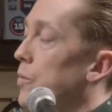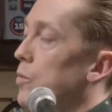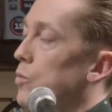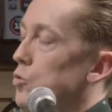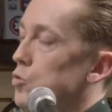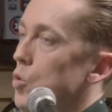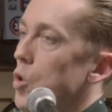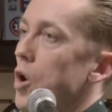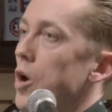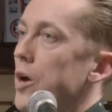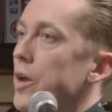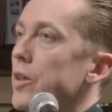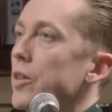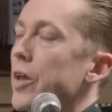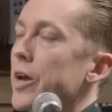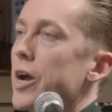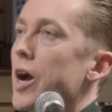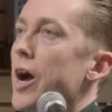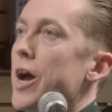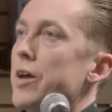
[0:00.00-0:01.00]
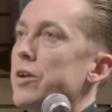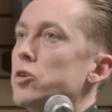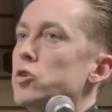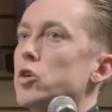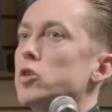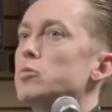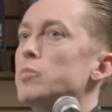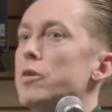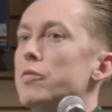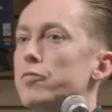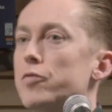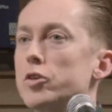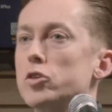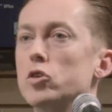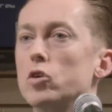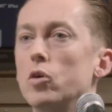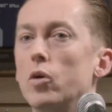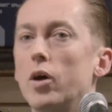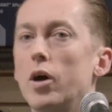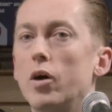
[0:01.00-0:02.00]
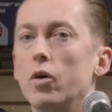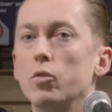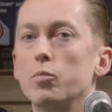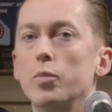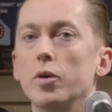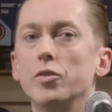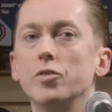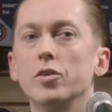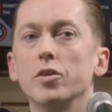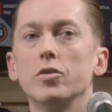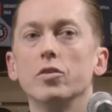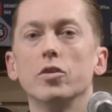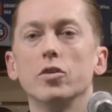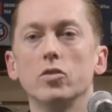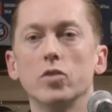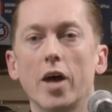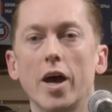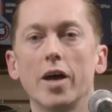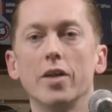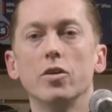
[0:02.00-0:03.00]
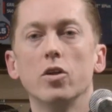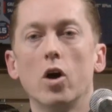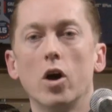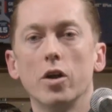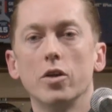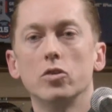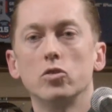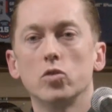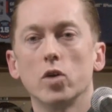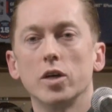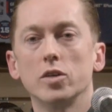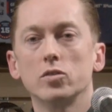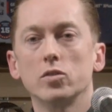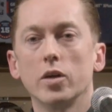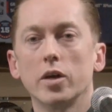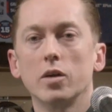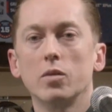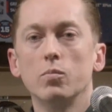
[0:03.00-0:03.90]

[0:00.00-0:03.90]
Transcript: was wrong, and I had addressed my physical health but had not addressed